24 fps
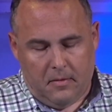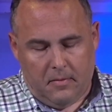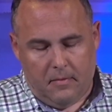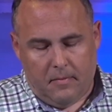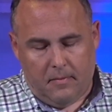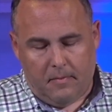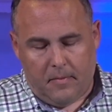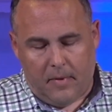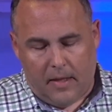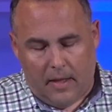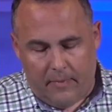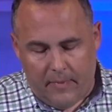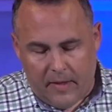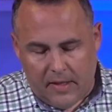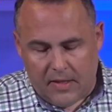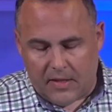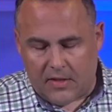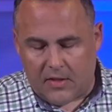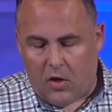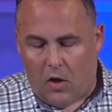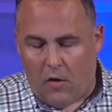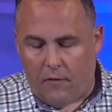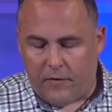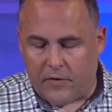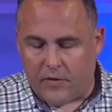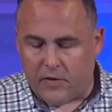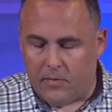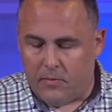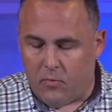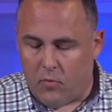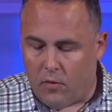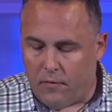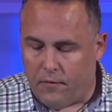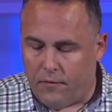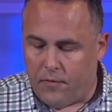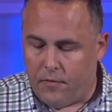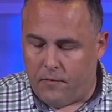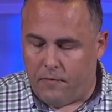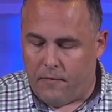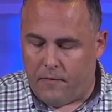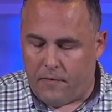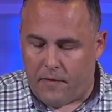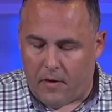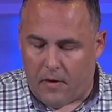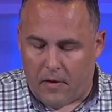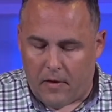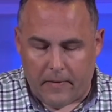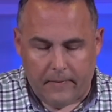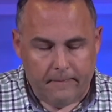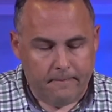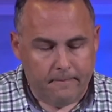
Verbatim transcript: But let me just offer some more food for thought.